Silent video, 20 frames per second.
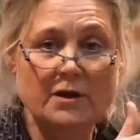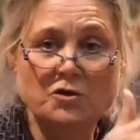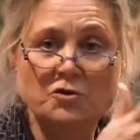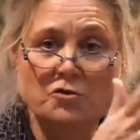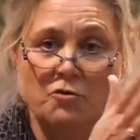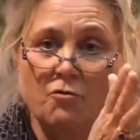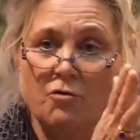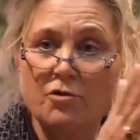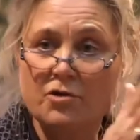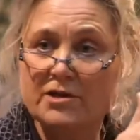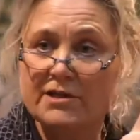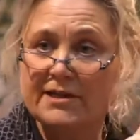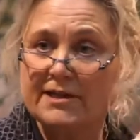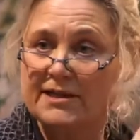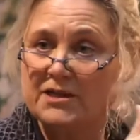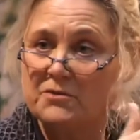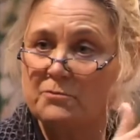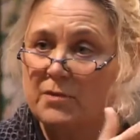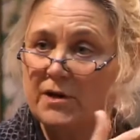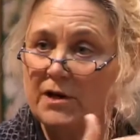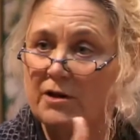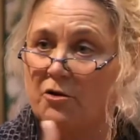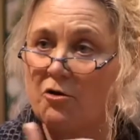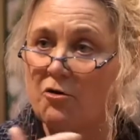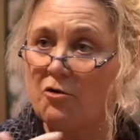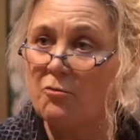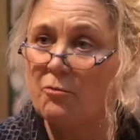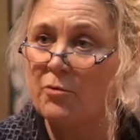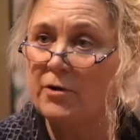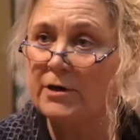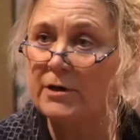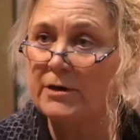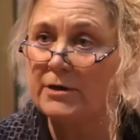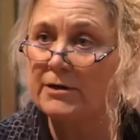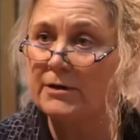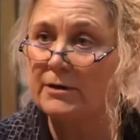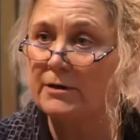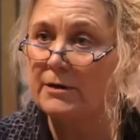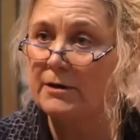doors has been opened,